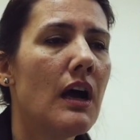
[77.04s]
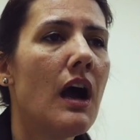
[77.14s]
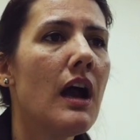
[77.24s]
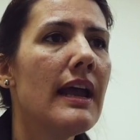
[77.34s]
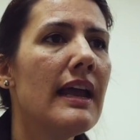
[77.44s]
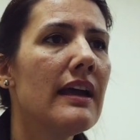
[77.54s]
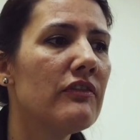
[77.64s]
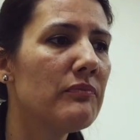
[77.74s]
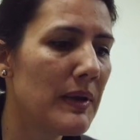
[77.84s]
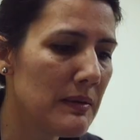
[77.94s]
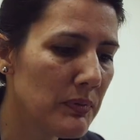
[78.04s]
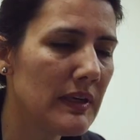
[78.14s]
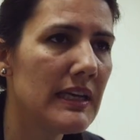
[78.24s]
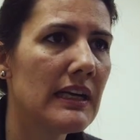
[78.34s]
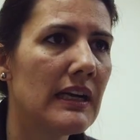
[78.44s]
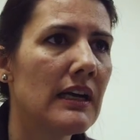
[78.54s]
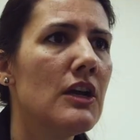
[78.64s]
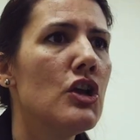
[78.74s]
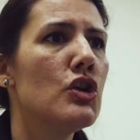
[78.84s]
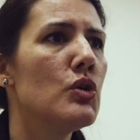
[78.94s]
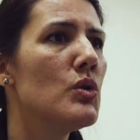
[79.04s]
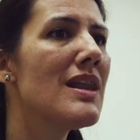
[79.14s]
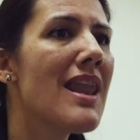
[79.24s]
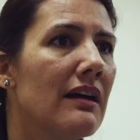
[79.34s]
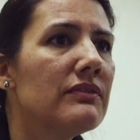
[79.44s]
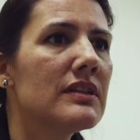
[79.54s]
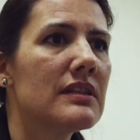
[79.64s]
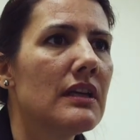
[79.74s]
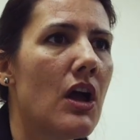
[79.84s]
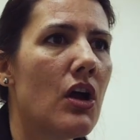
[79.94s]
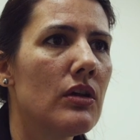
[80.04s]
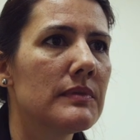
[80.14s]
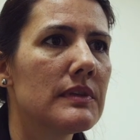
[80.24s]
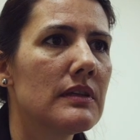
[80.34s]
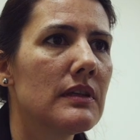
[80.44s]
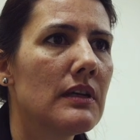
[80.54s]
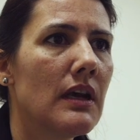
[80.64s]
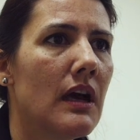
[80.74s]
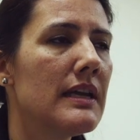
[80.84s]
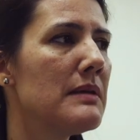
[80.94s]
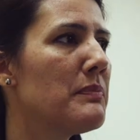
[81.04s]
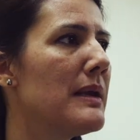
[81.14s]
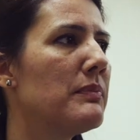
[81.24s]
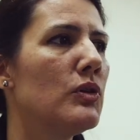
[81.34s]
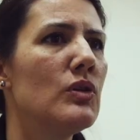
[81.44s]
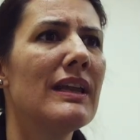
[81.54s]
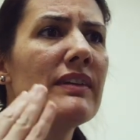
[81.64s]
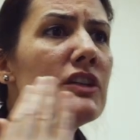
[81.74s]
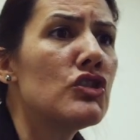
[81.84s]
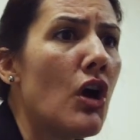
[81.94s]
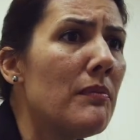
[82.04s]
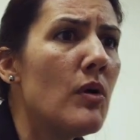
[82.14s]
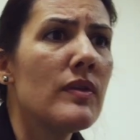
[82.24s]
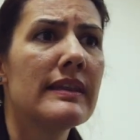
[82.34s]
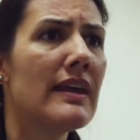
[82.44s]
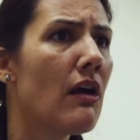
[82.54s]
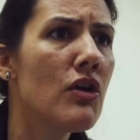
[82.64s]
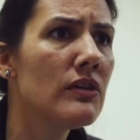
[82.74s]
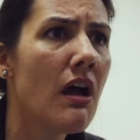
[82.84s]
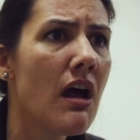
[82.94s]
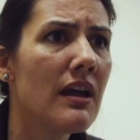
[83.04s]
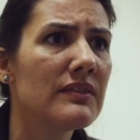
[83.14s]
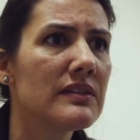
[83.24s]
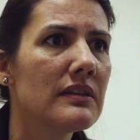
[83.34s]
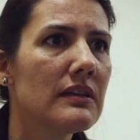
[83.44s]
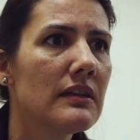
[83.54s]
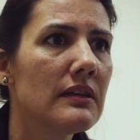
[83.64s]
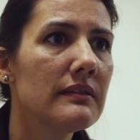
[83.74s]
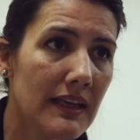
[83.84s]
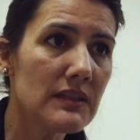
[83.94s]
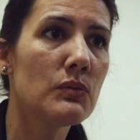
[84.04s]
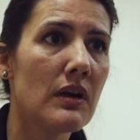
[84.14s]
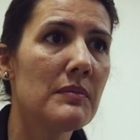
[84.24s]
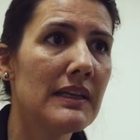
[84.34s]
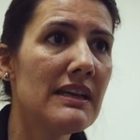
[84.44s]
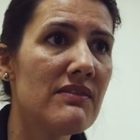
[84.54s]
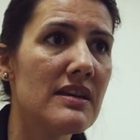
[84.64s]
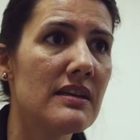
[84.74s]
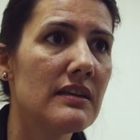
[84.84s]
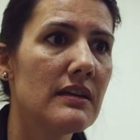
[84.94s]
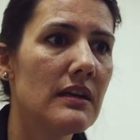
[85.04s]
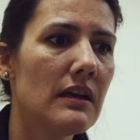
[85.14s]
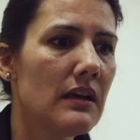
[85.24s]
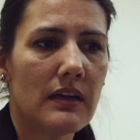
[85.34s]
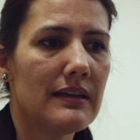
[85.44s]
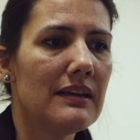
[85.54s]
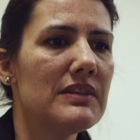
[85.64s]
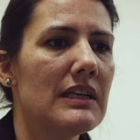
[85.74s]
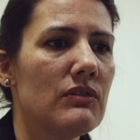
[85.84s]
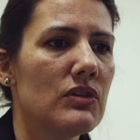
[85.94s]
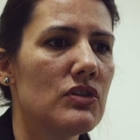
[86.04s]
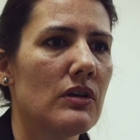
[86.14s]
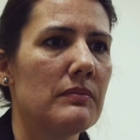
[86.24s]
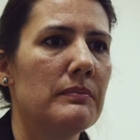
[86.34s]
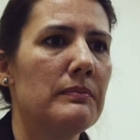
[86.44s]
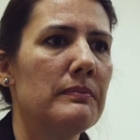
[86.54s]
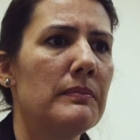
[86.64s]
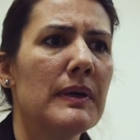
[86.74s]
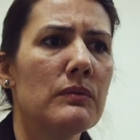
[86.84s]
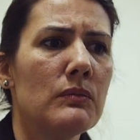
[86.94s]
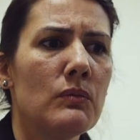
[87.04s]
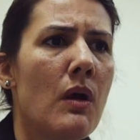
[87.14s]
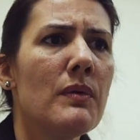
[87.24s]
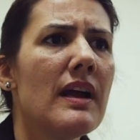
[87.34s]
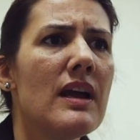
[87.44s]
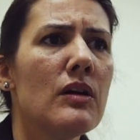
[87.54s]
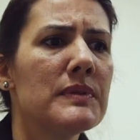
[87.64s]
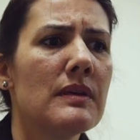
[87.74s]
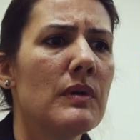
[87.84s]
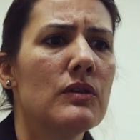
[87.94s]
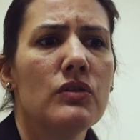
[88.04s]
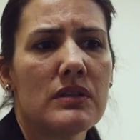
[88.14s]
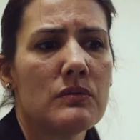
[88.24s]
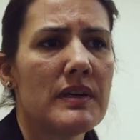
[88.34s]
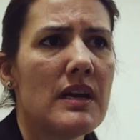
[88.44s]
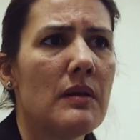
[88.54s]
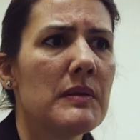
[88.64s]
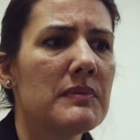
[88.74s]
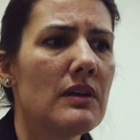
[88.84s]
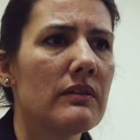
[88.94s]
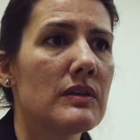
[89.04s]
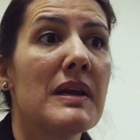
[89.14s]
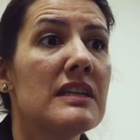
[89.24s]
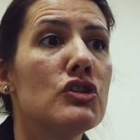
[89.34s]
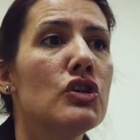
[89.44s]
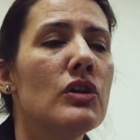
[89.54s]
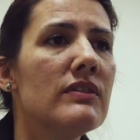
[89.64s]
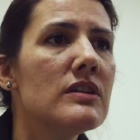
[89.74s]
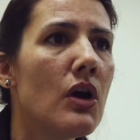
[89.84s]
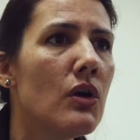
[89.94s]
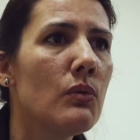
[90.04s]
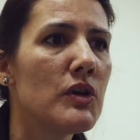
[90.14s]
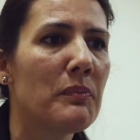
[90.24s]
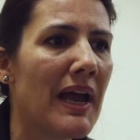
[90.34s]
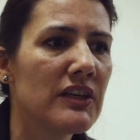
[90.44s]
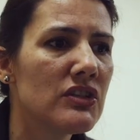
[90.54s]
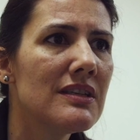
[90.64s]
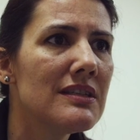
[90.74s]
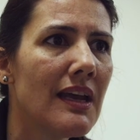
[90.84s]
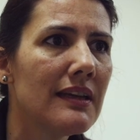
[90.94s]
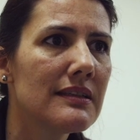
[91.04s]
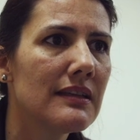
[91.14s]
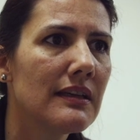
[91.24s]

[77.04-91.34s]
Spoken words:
I have people here who love to sell homes. I need people who love their job more than their own lives. That's what I believe in. I'd love to give you a job. But why would I help someone who doesn't want to help themselves? I mean, do you even know what your passion is yet?